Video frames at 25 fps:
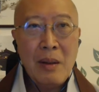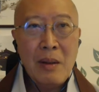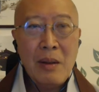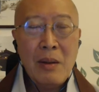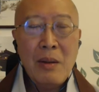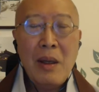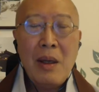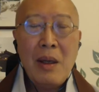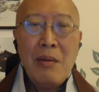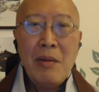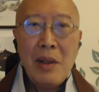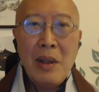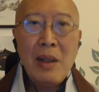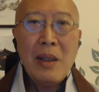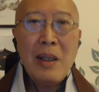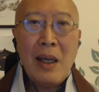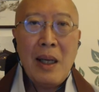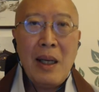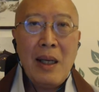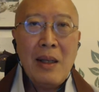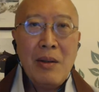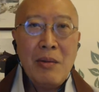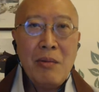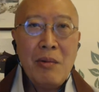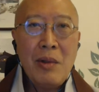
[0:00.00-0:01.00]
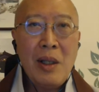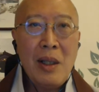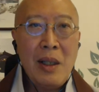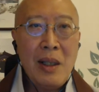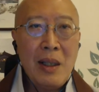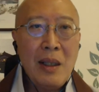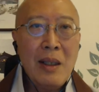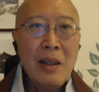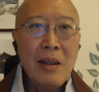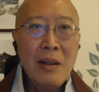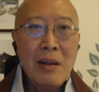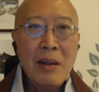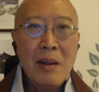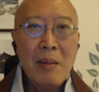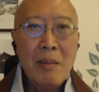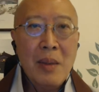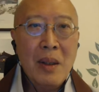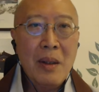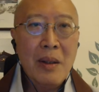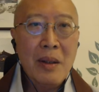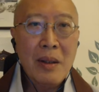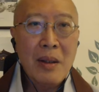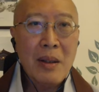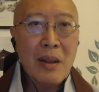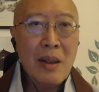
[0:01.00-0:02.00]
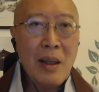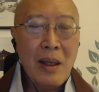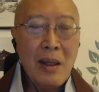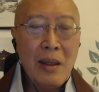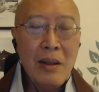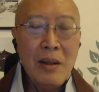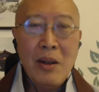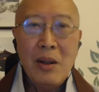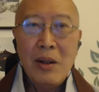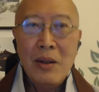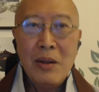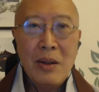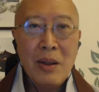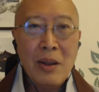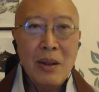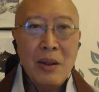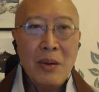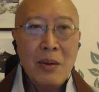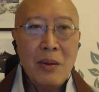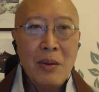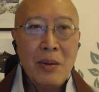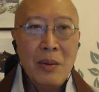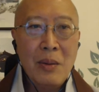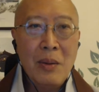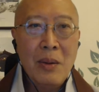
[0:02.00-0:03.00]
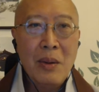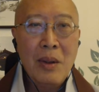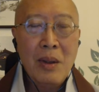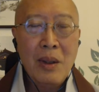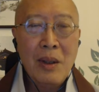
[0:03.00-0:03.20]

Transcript: So every day really is a Mother's Day, not just